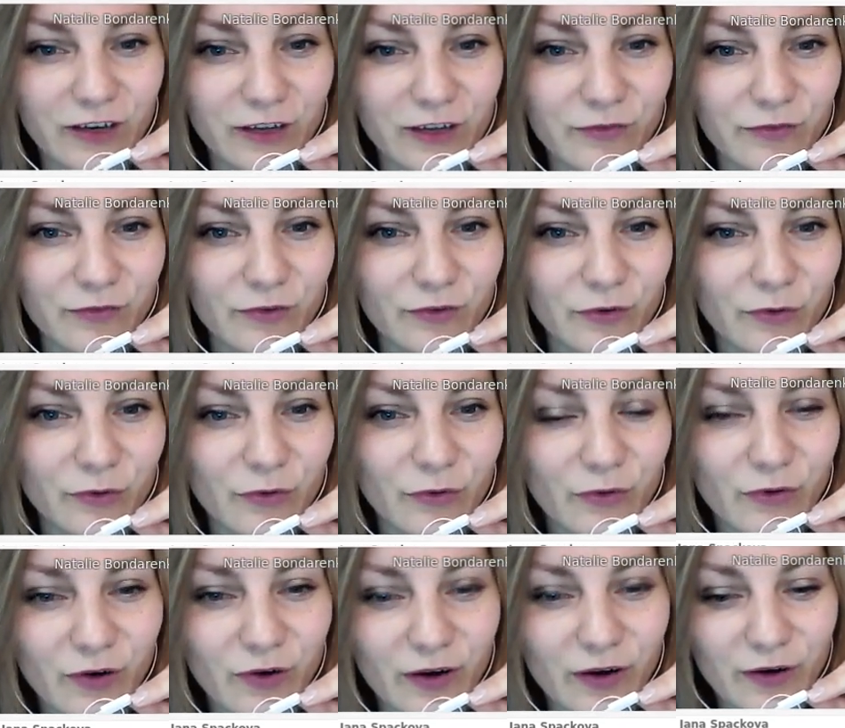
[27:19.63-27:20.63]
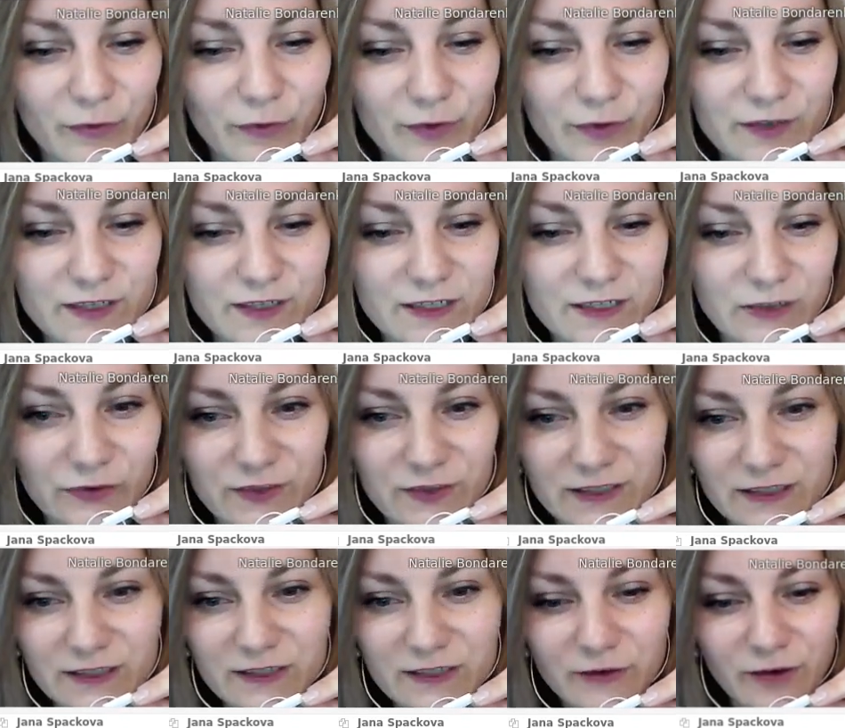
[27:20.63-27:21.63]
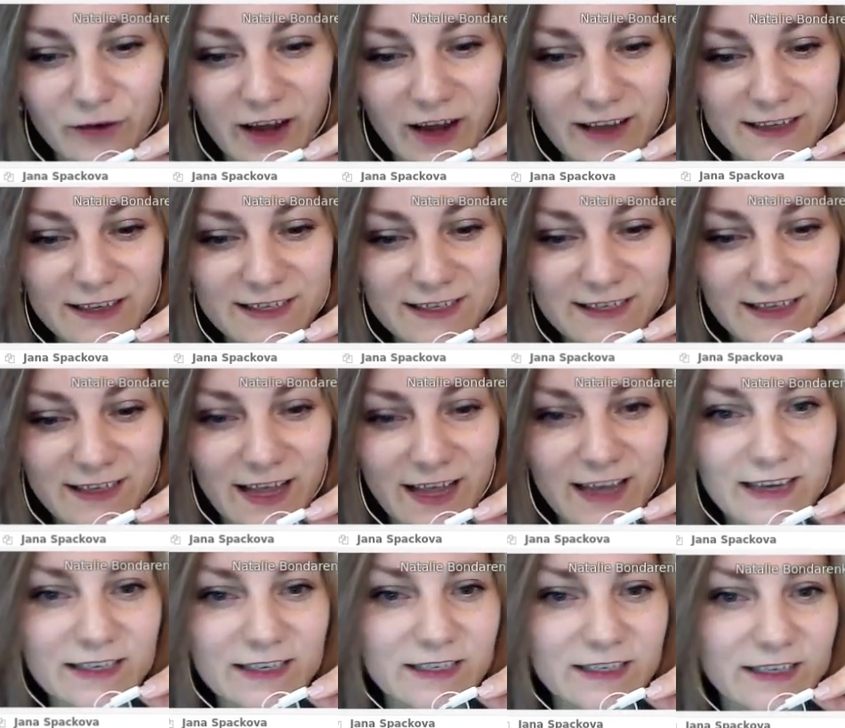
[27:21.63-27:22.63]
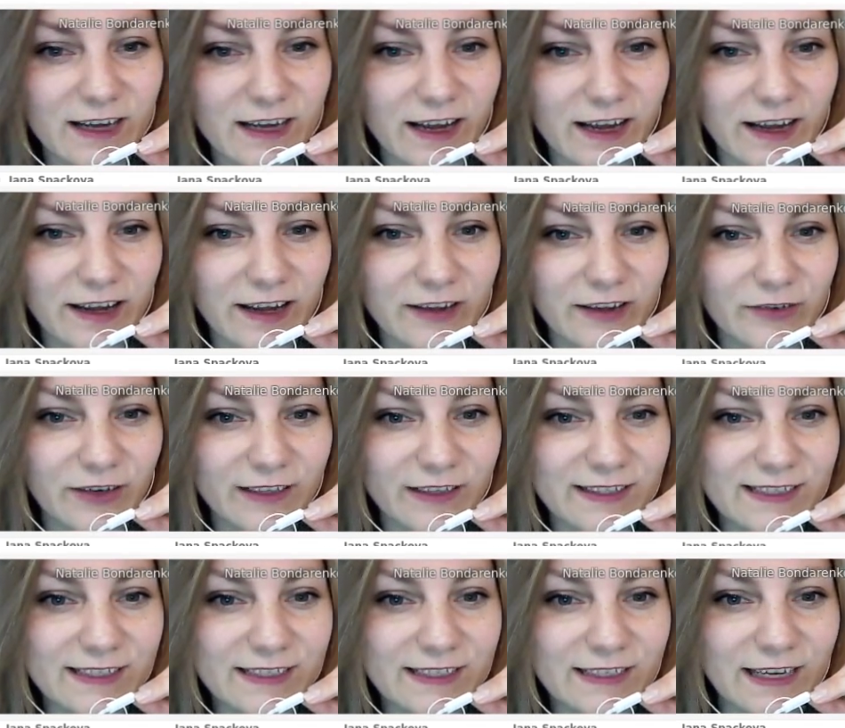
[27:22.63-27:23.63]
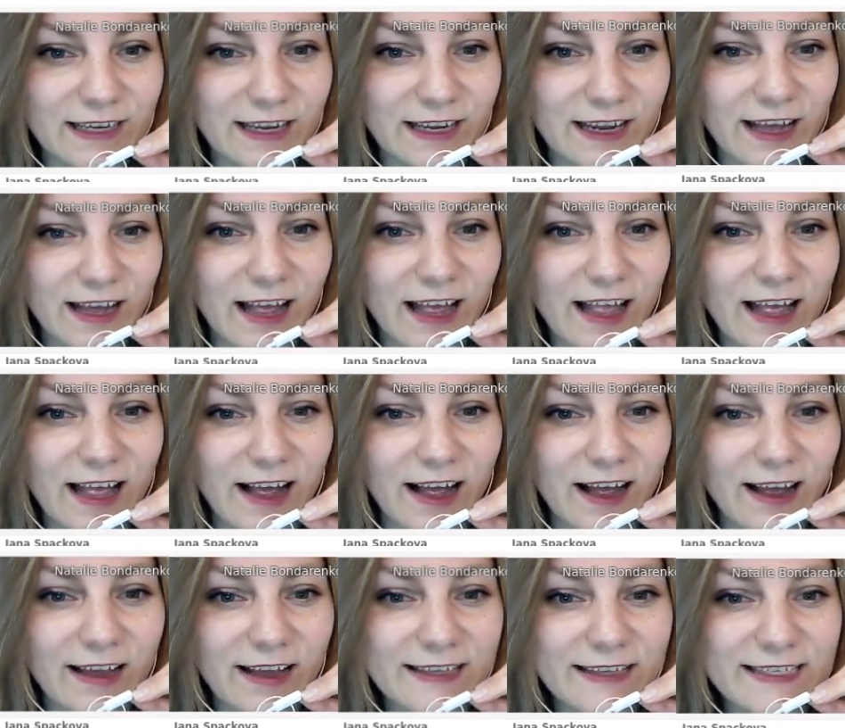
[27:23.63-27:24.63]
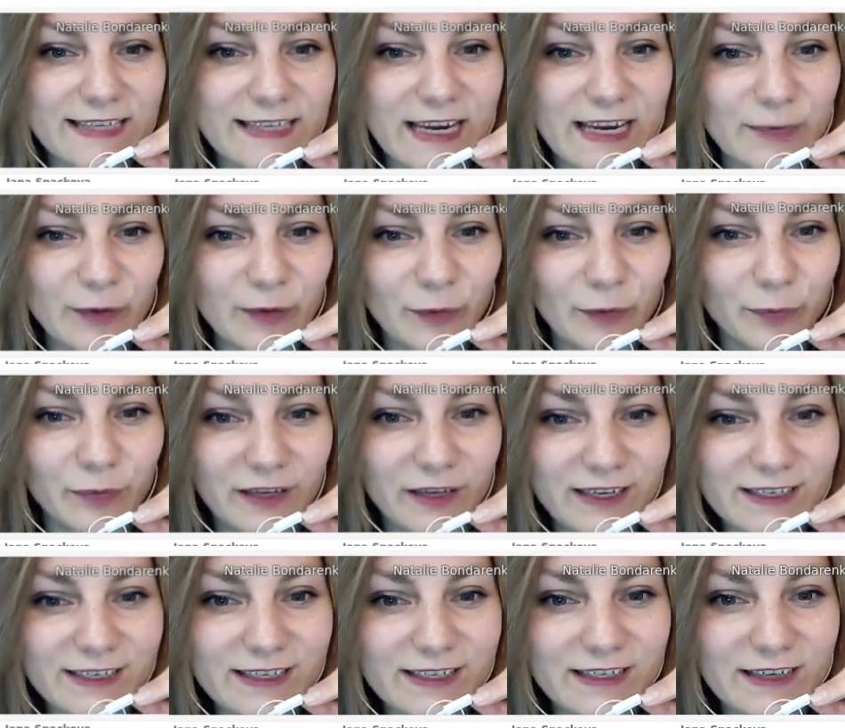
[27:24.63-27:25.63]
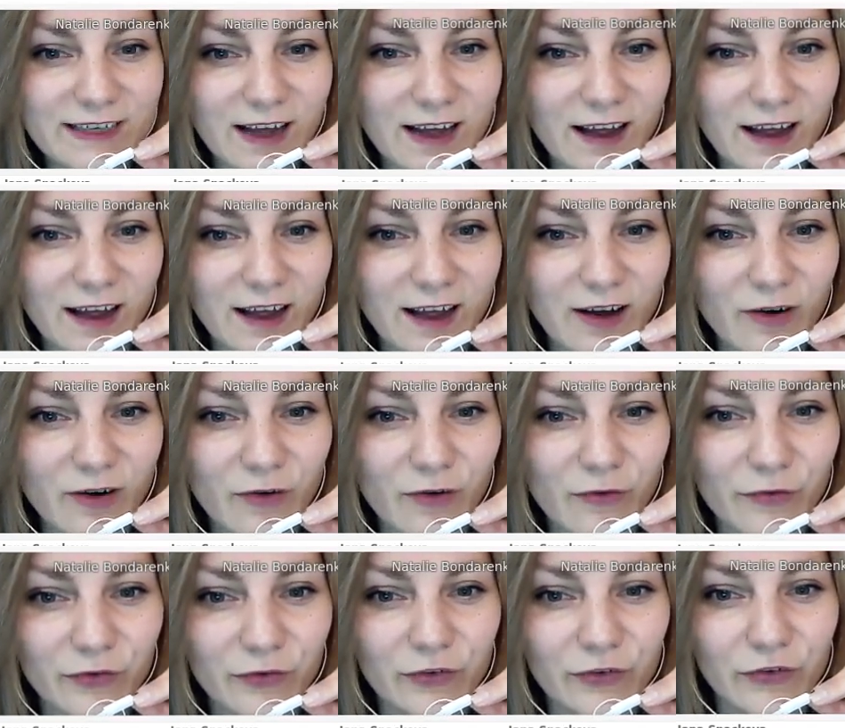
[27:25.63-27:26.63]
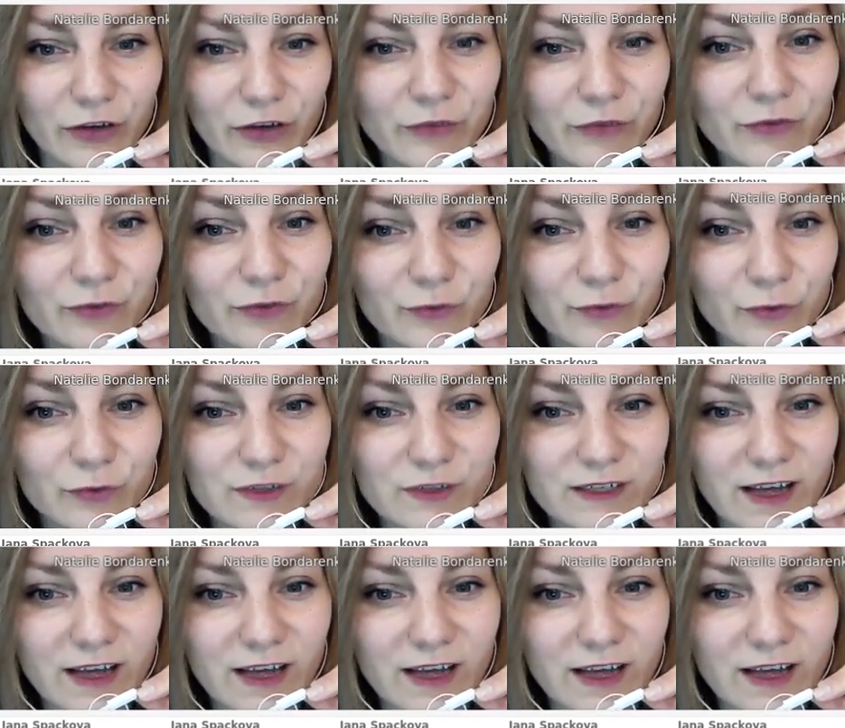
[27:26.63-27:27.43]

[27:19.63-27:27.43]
If you will see on this right slide, you can see a statement piece of driftwood.